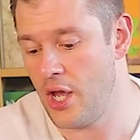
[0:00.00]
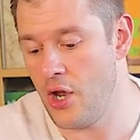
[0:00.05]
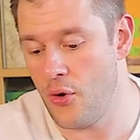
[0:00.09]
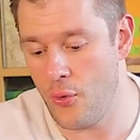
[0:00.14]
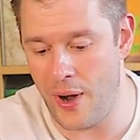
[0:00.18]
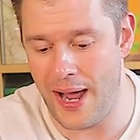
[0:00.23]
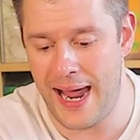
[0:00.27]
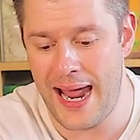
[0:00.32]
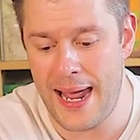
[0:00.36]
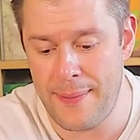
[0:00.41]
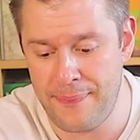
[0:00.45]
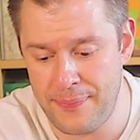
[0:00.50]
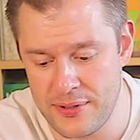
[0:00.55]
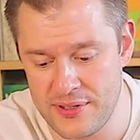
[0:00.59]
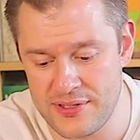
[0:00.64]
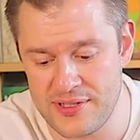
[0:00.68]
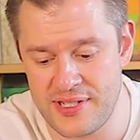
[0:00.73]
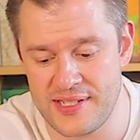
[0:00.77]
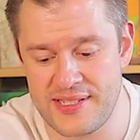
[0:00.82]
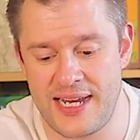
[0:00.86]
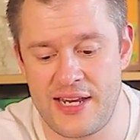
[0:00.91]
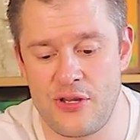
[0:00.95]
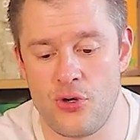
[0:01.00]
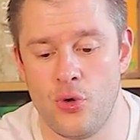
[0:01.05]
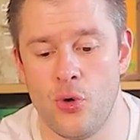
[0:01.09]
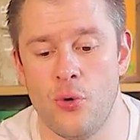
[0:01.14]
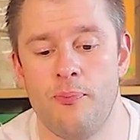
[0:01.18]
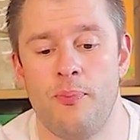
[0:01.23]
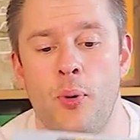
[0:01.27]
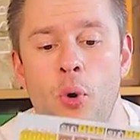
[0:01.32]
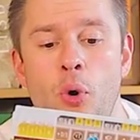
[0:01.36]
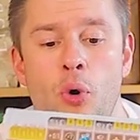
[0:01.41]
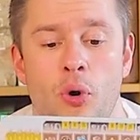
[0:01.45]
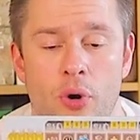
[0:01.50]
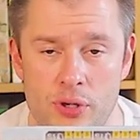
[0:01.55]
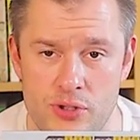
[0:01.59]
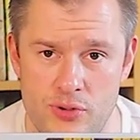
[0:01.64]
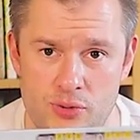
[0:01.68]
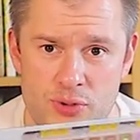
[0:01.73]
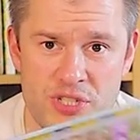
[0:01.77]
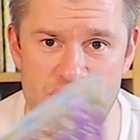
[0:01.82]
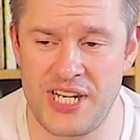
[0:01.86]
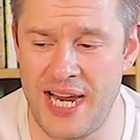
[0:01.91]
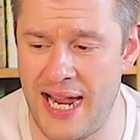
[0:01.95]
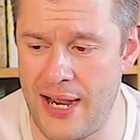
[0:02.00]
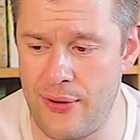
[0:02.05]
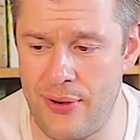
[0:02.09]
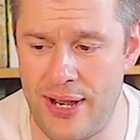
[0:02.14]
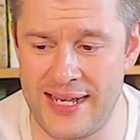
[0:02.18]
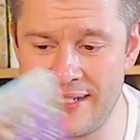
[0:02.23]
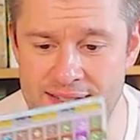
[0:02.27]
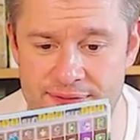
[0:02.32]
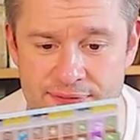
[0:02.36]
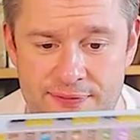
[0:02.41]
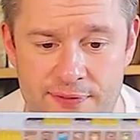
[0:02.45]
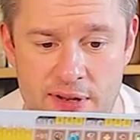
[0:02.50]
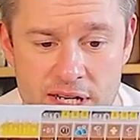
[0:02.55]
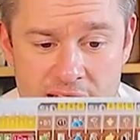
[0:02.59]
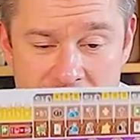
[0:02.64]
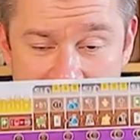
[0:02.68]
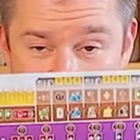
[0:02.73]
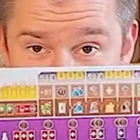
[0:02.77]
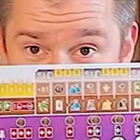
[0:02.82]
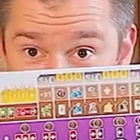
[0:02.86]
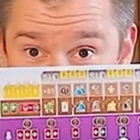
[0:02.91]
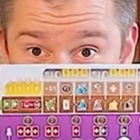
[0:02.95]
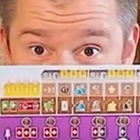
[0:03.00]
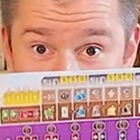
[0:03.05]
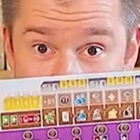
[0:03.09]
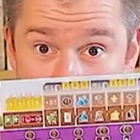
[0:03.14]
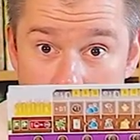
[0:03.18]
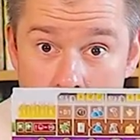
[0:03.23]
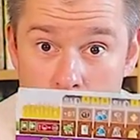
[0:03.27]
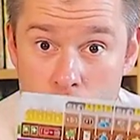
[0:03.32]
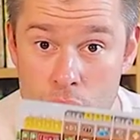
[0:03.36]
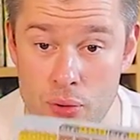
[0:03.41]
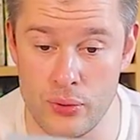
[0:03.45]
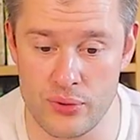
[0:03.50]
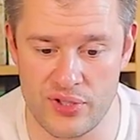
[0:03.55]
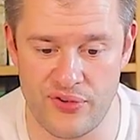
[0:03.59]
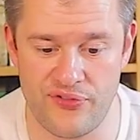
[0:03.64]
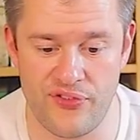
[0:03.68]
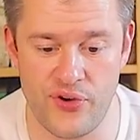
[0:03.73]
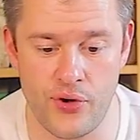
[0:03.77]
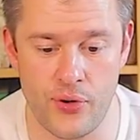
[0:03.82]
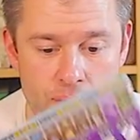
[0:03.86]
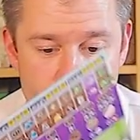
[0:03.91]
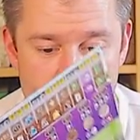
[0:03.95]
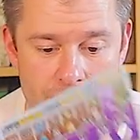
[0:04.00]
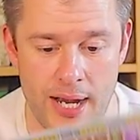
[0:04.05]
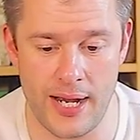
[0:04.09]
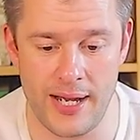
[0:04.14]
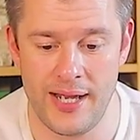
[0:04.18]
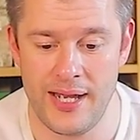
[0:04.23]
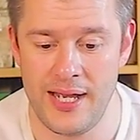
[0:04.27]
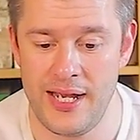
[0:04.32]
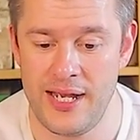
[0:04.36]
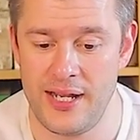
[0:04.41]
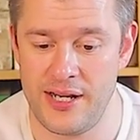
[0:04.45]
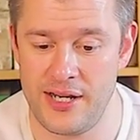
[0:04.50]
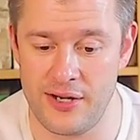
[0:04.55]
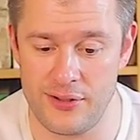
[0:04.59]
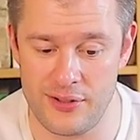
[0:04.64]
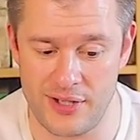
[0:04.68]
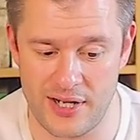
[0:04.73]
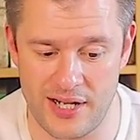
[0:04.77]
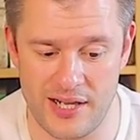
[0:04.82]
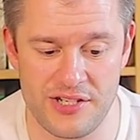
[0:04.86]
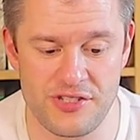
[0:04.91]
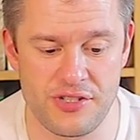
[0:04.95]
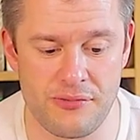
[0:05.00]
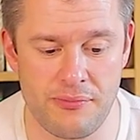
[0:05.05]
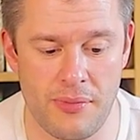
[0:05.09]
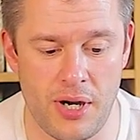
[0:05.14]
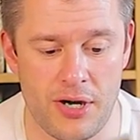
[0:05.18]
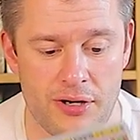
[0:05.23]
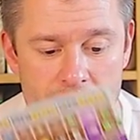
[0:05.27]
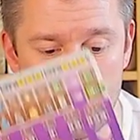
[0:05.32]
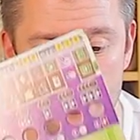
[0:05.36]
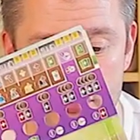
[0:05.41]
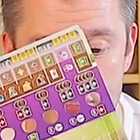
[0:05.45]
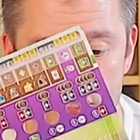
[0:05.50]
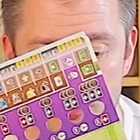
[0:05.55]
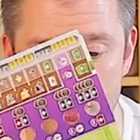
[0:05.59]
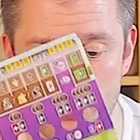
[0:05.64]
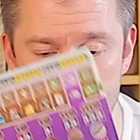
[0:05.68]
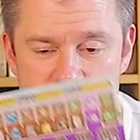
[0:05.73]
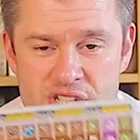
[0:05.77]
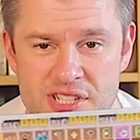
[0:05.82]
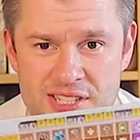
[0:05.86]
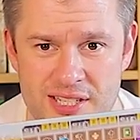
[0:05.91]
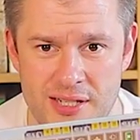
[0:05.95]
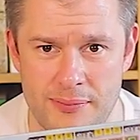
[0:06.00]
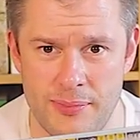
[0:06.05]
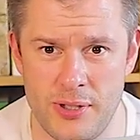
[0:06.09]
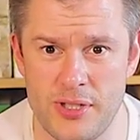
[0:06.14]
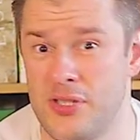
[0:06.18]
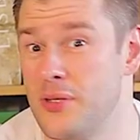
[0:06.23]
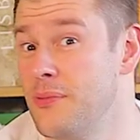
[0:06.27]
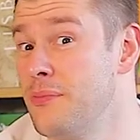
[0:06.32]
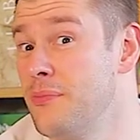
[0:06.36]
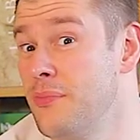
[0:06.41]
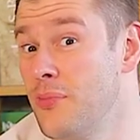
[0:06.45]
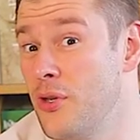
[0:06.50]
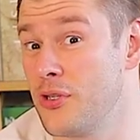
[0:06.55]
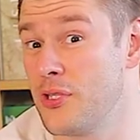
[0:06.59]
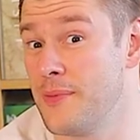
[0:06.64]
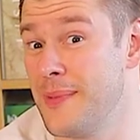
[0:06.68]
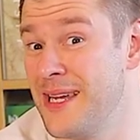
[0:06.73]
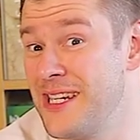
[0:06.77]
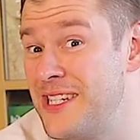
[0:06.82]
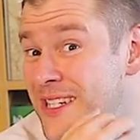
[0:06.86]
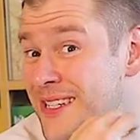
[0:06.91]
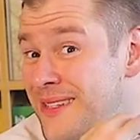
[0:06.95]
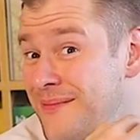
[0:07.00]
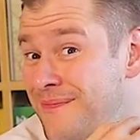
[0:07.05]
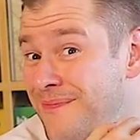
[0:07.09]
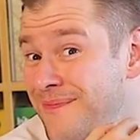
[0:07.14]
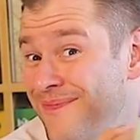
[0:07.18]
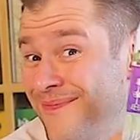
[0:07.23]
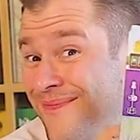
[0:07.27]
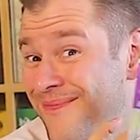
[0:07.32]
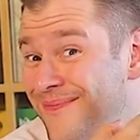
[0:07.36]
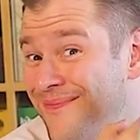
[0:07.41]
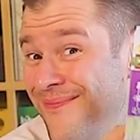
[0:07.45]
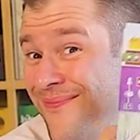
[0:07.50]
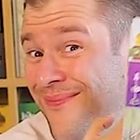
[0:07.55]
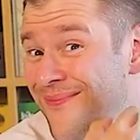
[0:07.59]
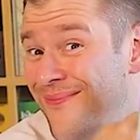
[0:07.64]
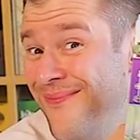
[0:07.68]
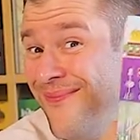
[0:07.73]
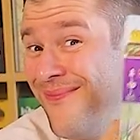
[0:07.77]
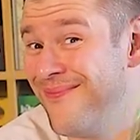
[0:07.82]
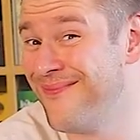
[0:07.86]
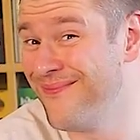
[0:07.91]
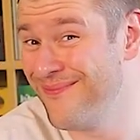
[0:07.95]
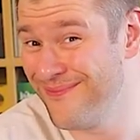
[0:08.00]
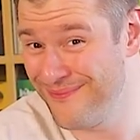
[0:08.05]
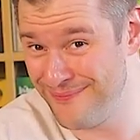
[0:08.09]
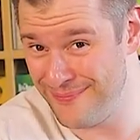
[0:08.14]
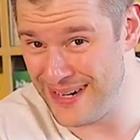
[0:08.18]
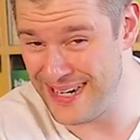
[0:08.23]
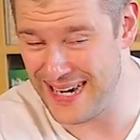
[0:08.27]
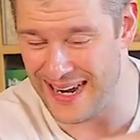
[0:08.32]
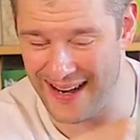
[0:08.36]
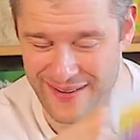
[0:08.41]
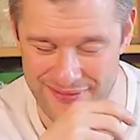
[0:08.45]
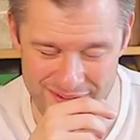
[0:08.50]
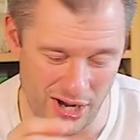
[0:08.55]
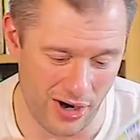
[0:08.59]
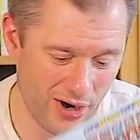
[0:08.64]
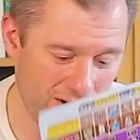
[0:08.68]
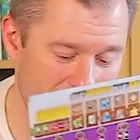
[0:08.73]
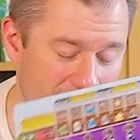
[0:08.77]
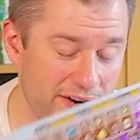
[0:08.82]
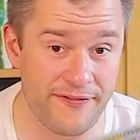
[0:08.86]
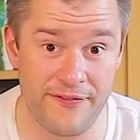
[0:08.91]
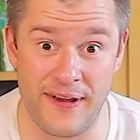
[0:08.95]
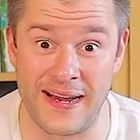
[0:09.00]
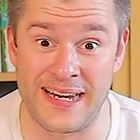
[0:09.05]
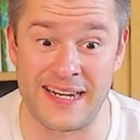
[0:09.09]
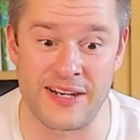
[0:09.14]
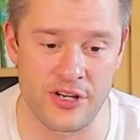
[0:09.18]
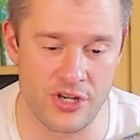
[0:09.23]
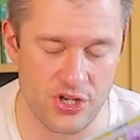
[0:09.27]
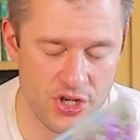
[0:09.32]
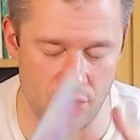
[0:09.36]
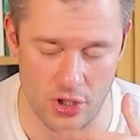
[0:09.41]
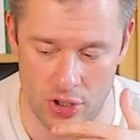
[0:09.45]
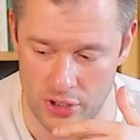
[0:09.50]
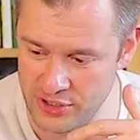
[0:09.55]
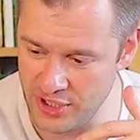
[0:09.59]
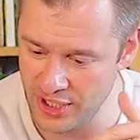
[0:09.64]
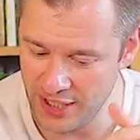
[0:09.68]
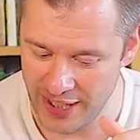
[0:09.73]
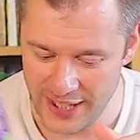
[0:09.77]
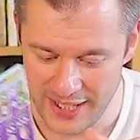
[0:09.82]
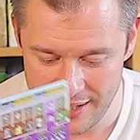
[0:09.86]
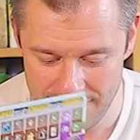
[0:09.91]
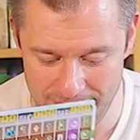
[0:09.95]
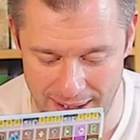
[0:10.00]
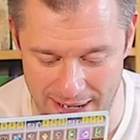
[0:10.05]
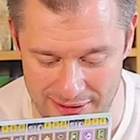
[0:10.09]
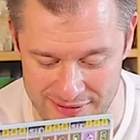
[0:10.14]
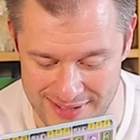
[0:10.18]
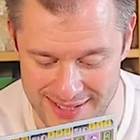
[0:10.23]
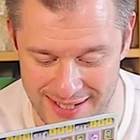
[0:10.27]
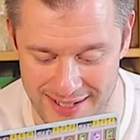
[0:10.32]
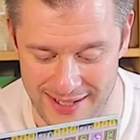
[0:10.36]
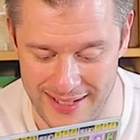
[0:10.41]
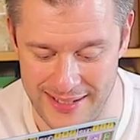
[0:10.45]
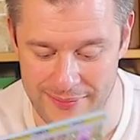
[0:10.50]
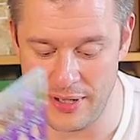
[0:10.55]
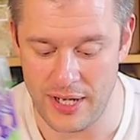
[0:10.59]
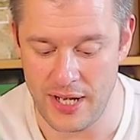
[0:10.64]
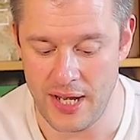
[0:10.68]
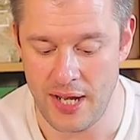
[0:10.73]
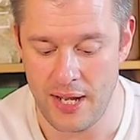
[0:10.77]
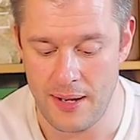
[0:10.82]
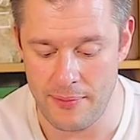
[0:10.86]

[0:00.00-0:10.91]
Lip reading: What happens is that your board, which now has funky cutout holes for the collision markers and notches at the bottom, not to mention made out of card, thank God, about time.